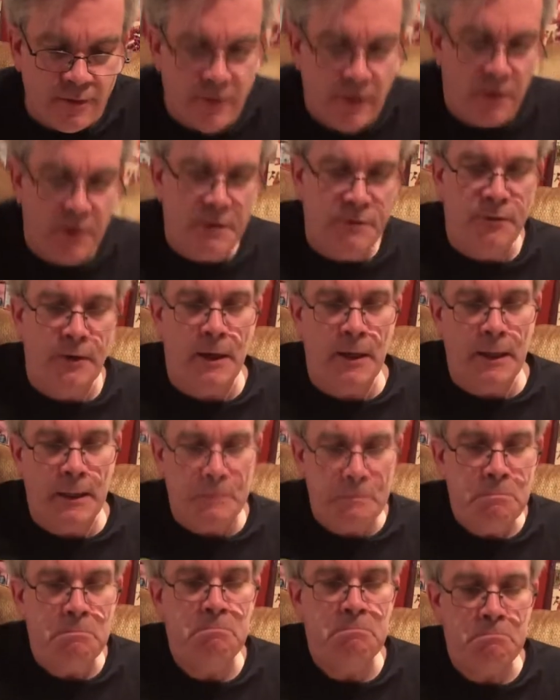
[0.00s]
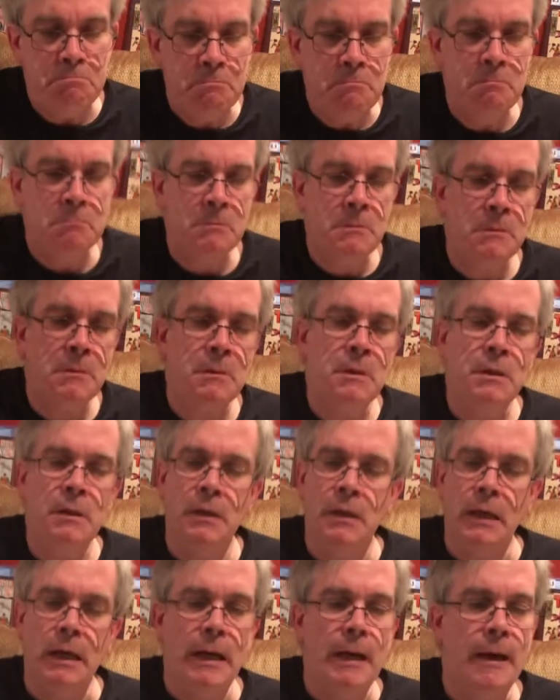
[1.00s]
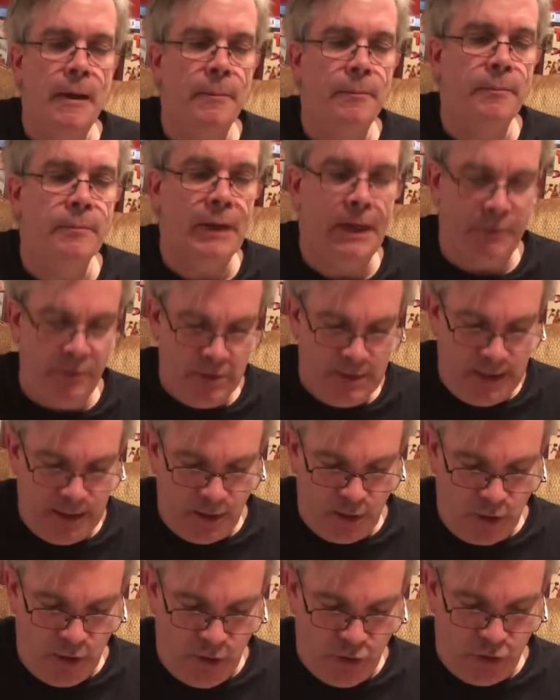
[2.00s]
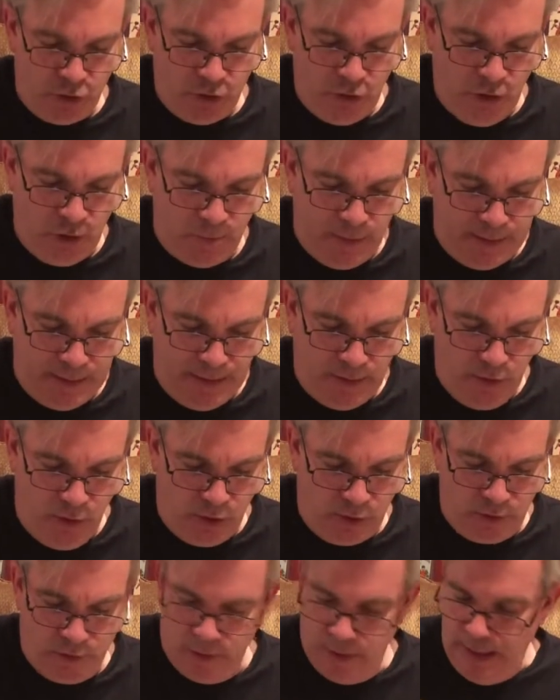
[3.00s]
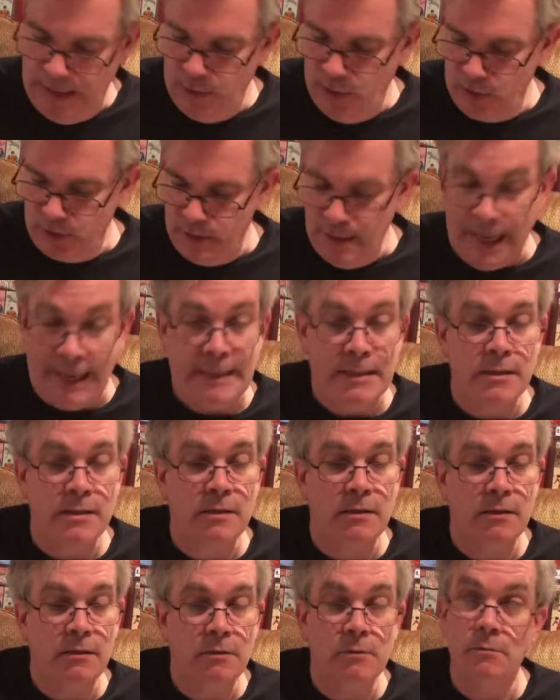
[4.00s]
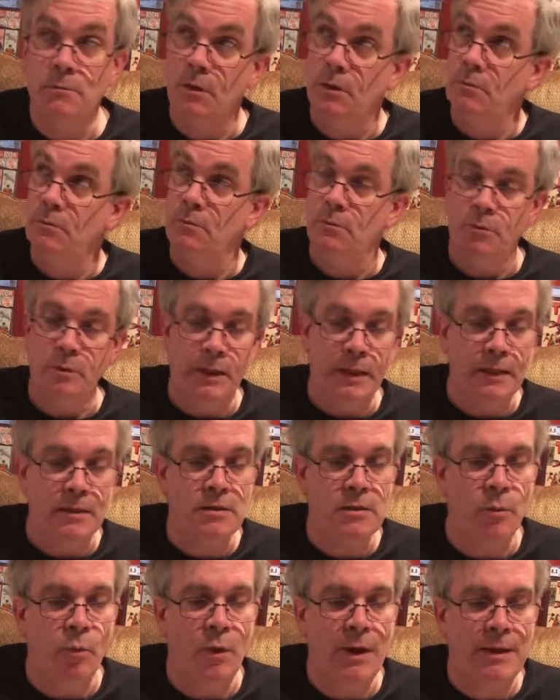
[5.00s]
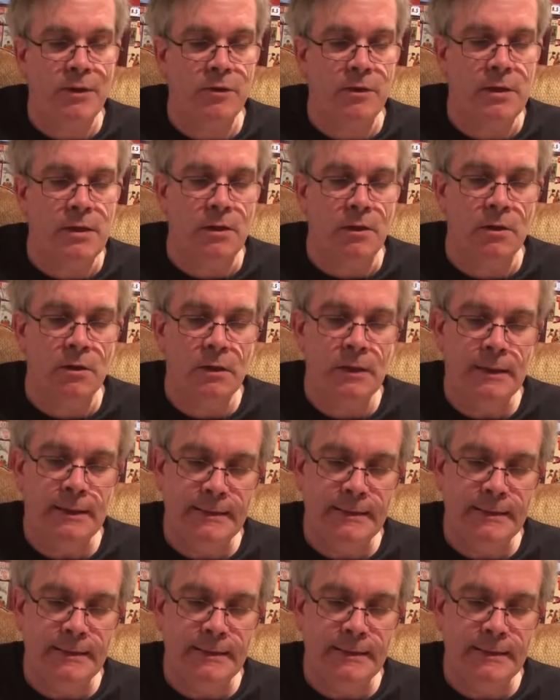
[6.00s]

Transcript: very fine. I would take a closer look, but they look nice. We're getting some weather here.